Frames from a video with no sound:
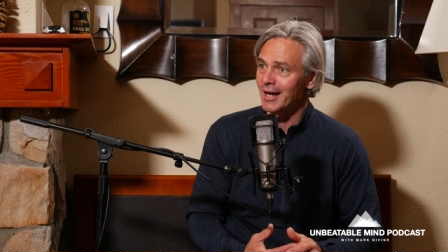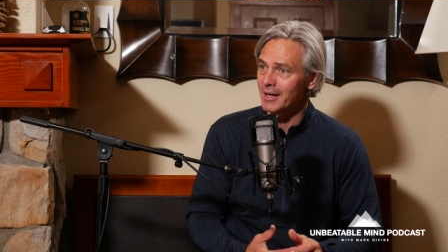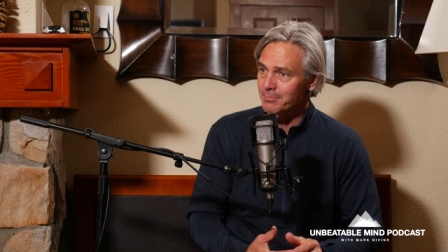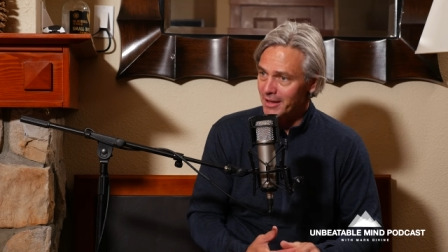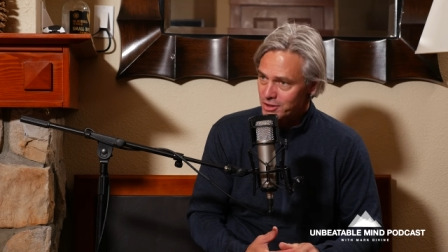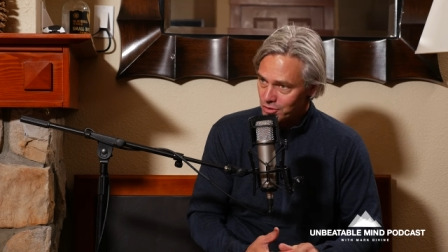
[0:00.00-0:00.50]
I
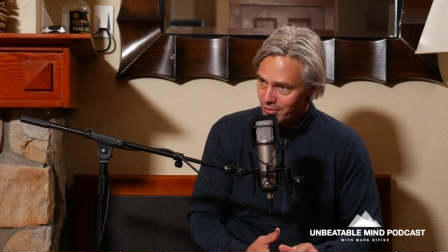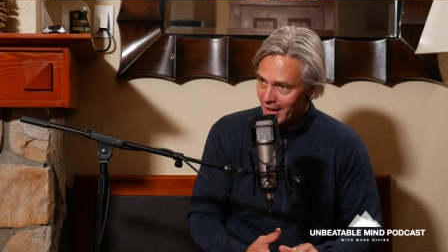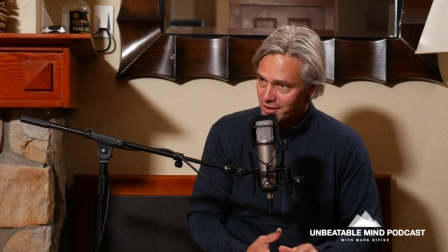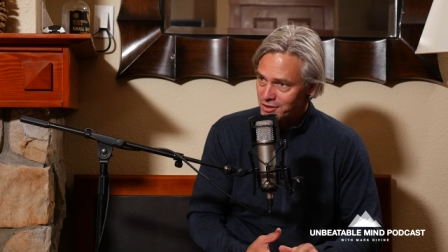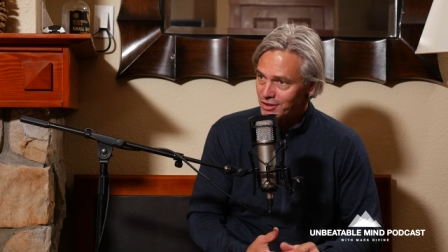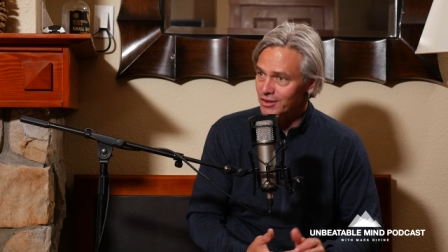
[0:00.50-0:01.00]
had my mm-hmm.
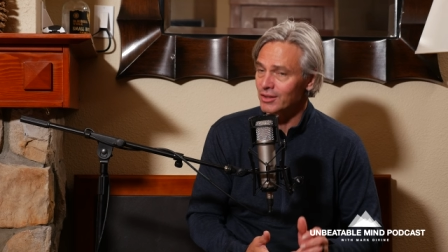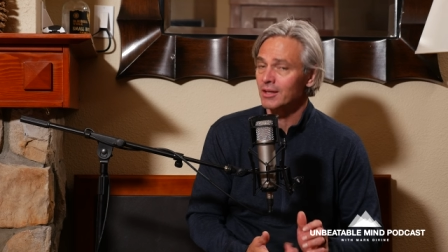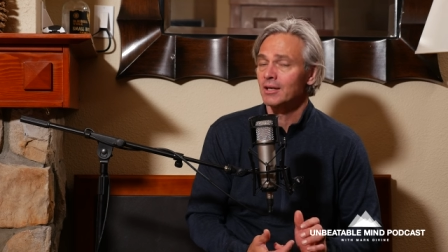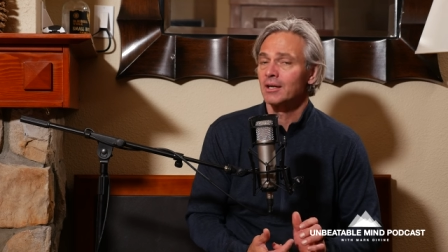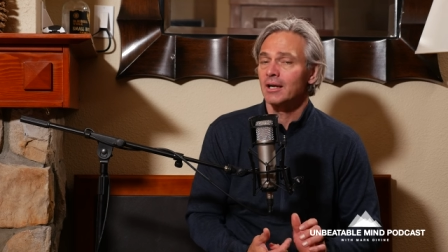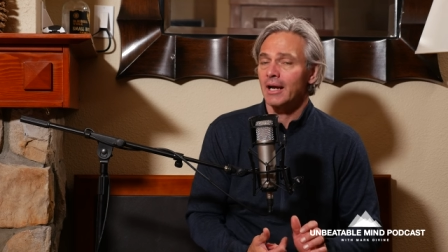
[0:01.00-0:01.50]
director,
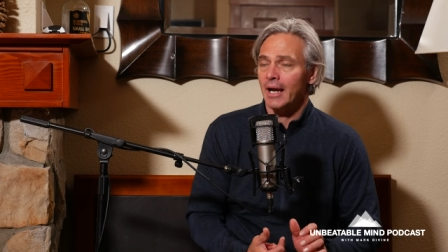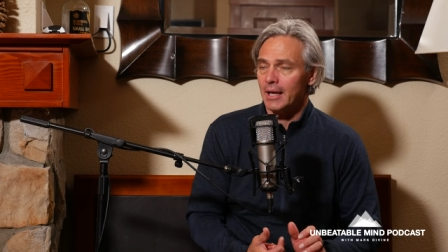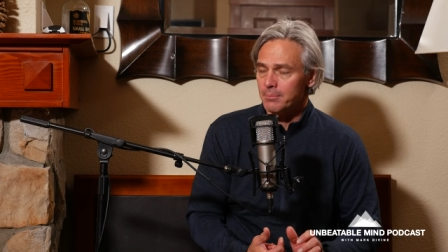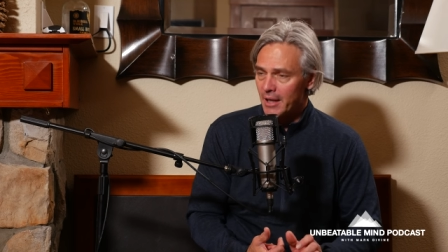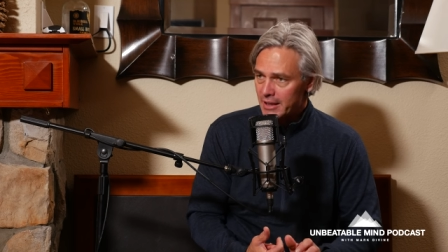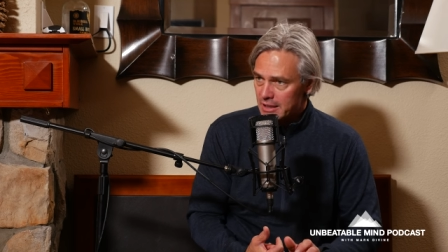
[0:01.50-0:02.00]

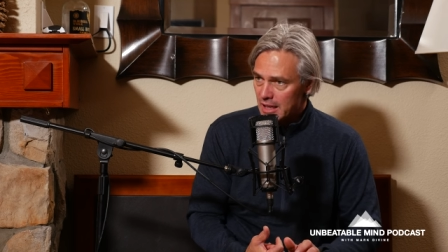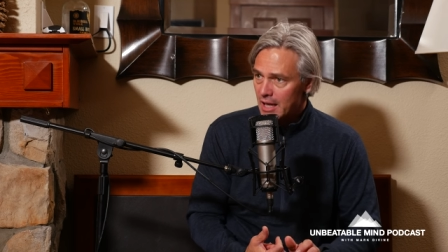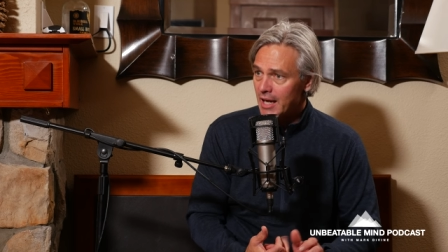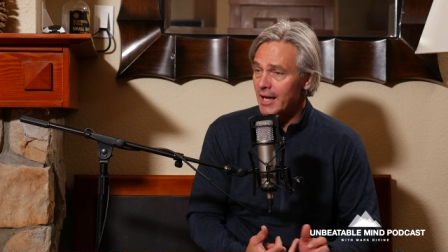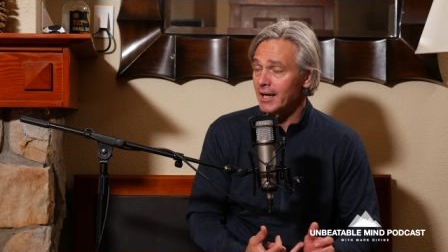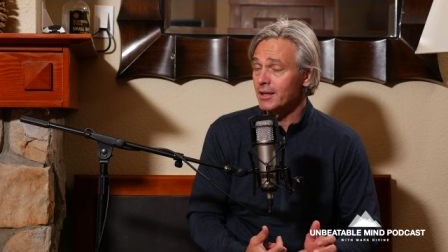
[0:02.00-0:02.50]
had my
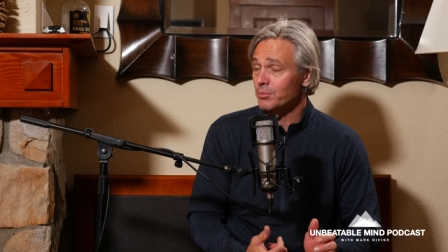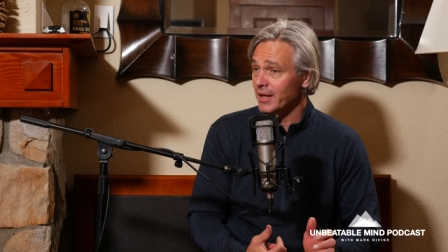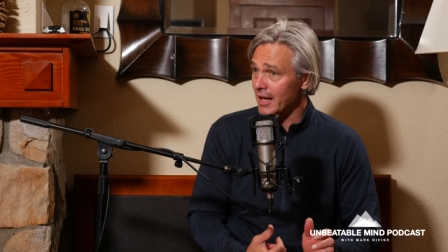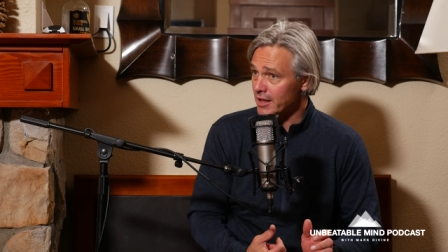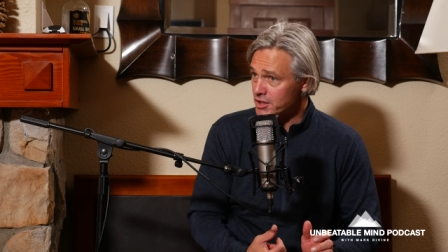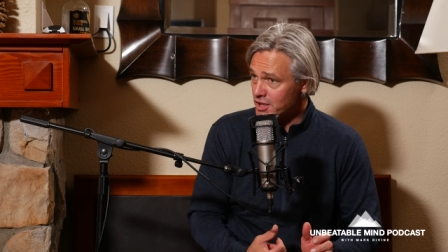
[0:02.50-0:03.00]
guide.
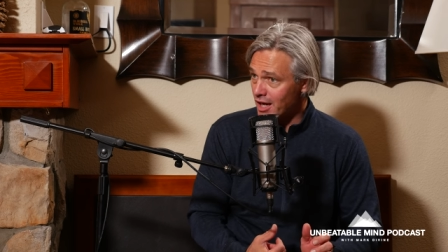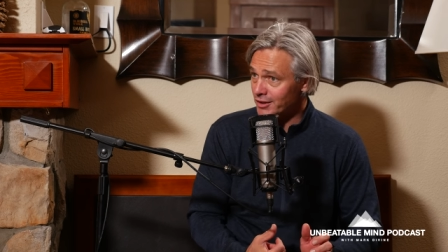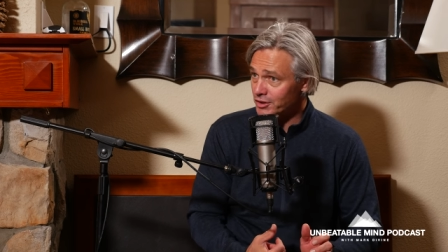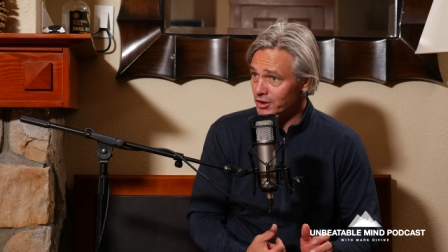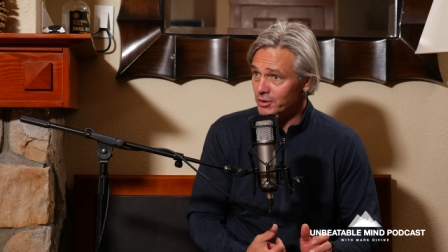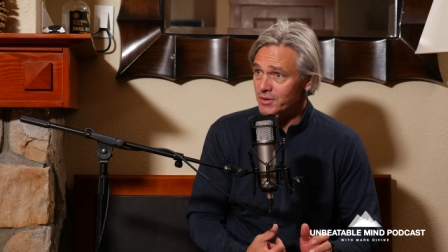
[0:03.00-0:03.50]
We had a
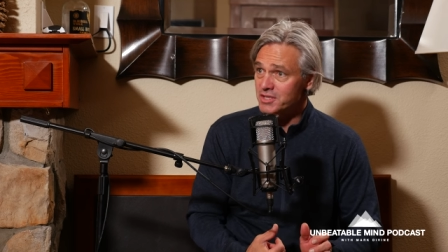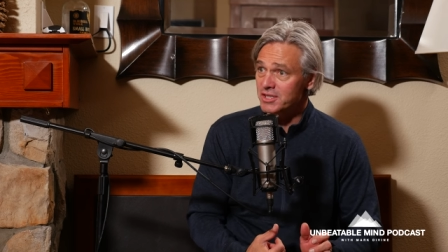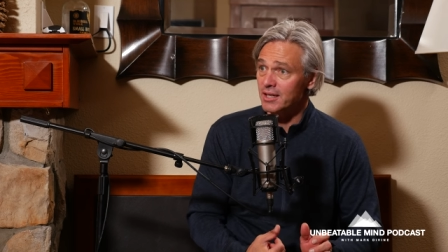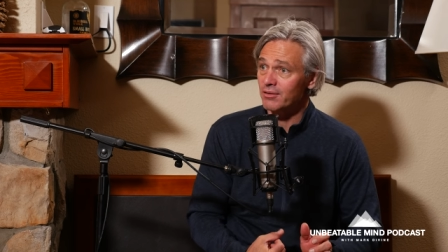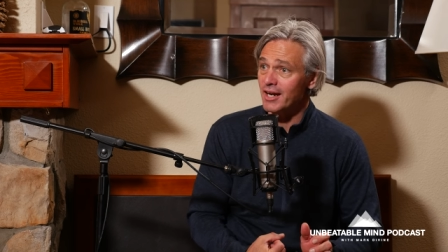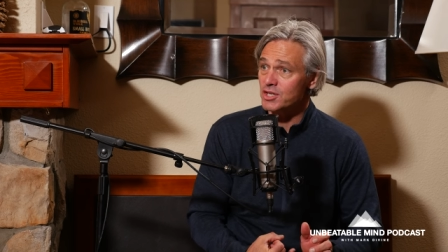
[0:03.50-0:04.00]
doctor who had
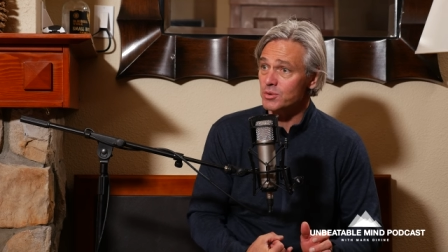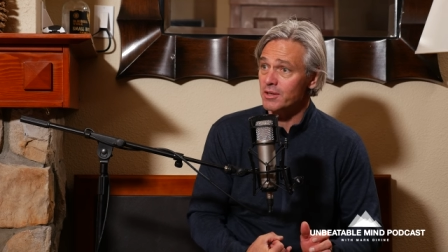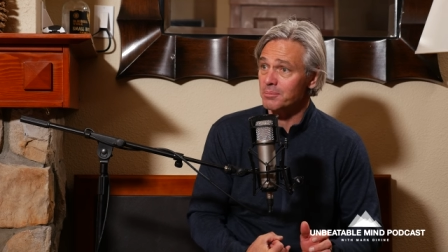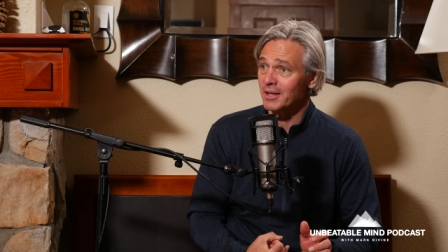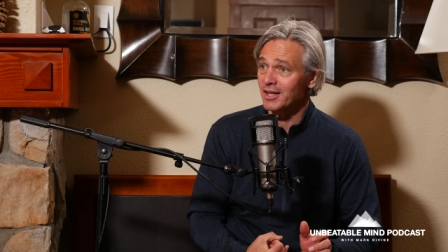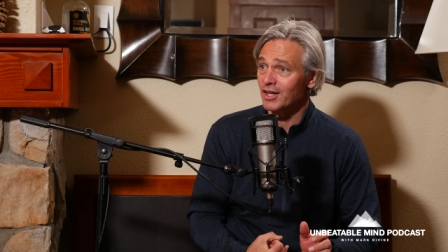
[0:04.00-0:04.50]
ski raced
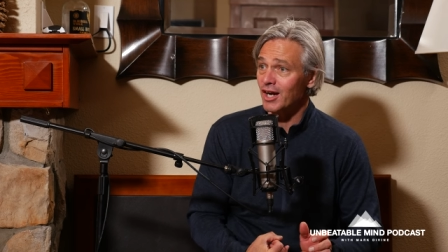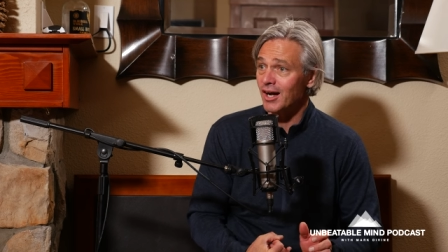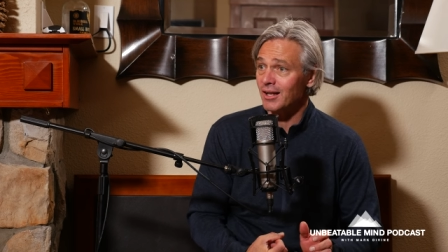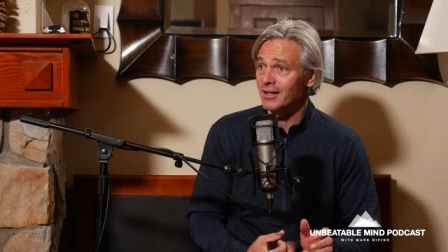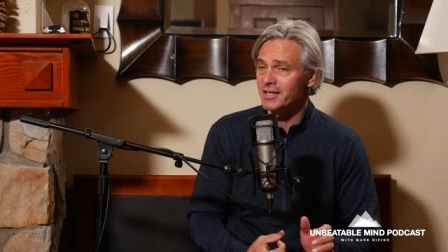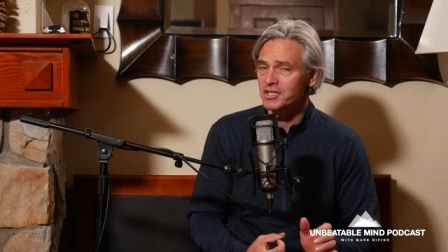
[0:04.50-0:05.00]
with me in
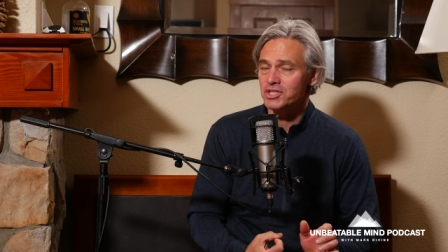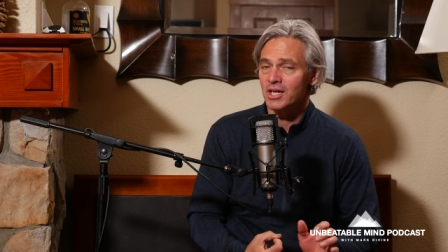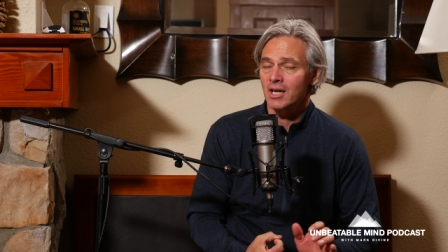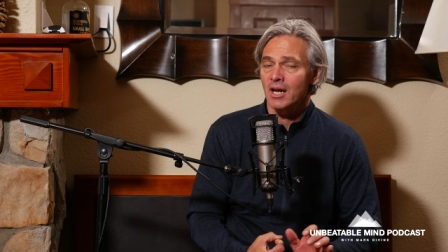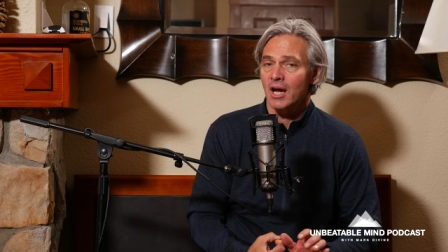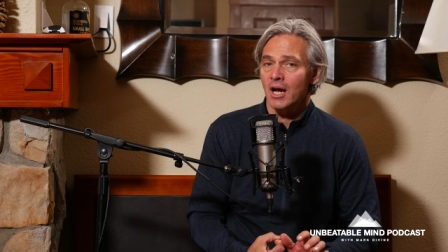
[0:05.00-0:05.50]
college.